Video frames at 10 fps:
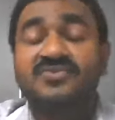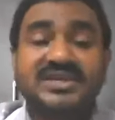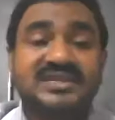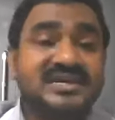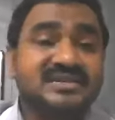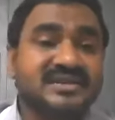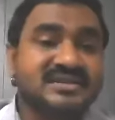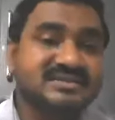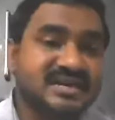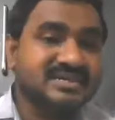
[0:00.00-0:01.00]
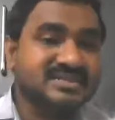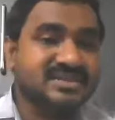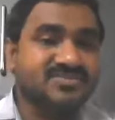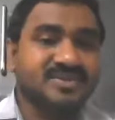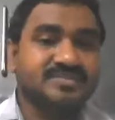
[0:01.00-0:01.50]
For that, there is
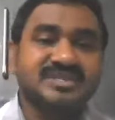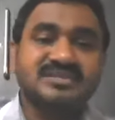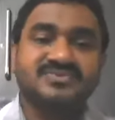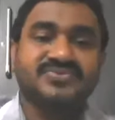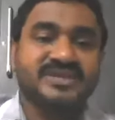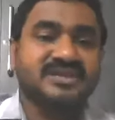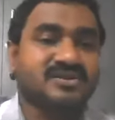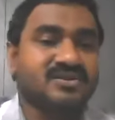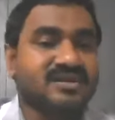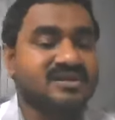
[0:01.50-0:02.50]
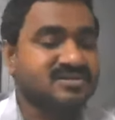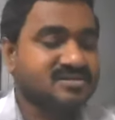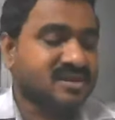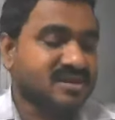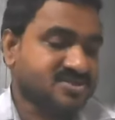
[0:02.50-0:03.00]
answer from this Petrondi
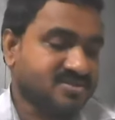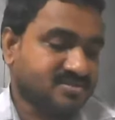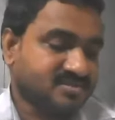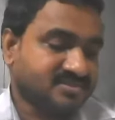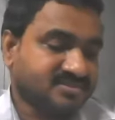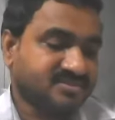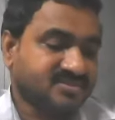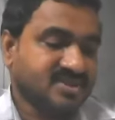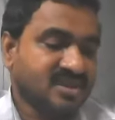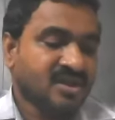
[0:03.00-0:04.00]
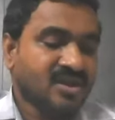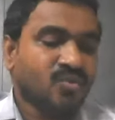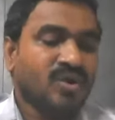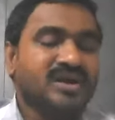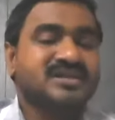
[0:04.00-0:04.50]
session.
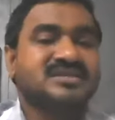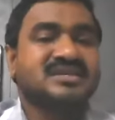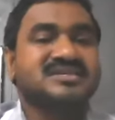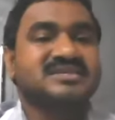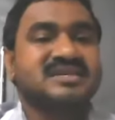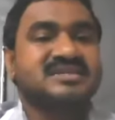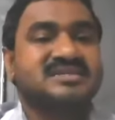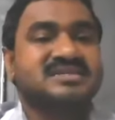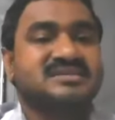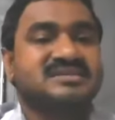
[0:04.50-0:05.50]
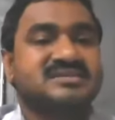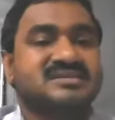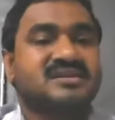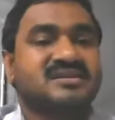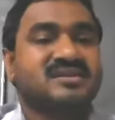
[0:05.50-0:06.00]
What does he says?
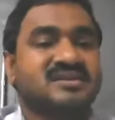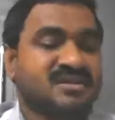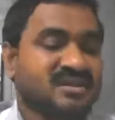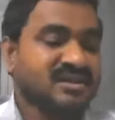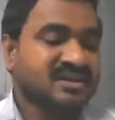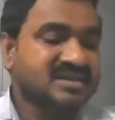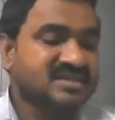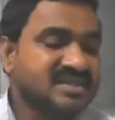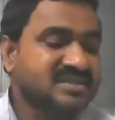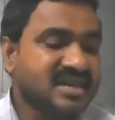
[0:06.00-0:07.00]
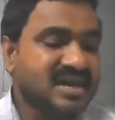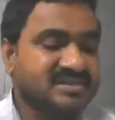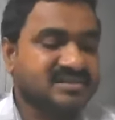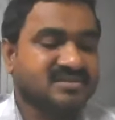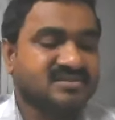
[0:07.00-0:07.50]
He says
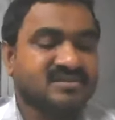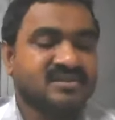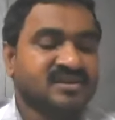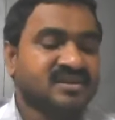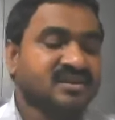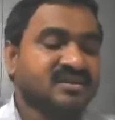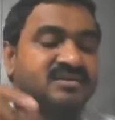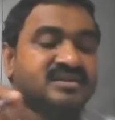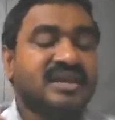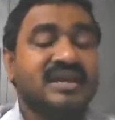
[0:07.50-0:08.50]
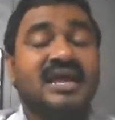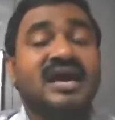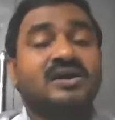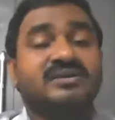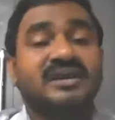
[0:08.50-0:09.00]
that the
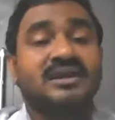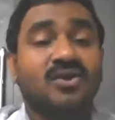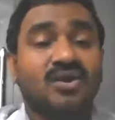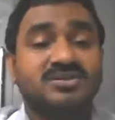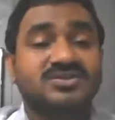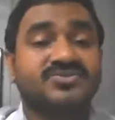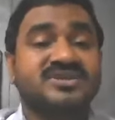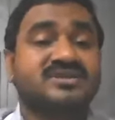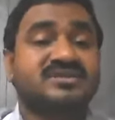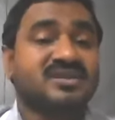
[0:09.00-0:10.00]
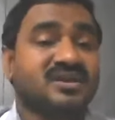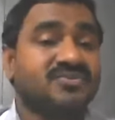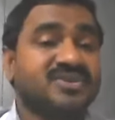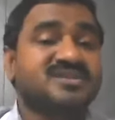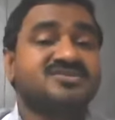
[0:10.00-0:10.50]
laws with
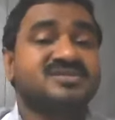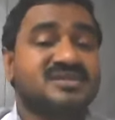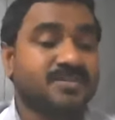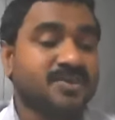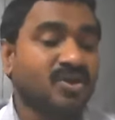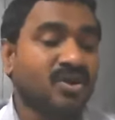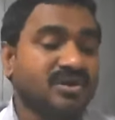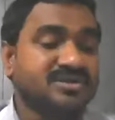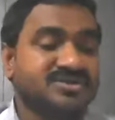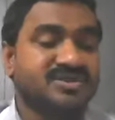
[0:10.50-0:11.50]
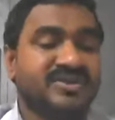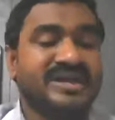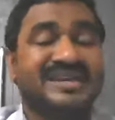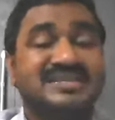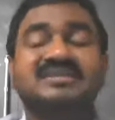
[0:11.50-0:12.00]
which semiology
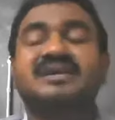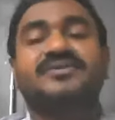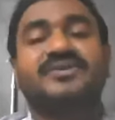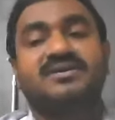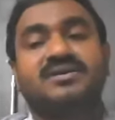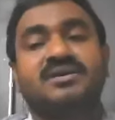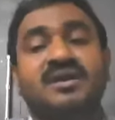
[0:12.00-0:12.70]
will discover,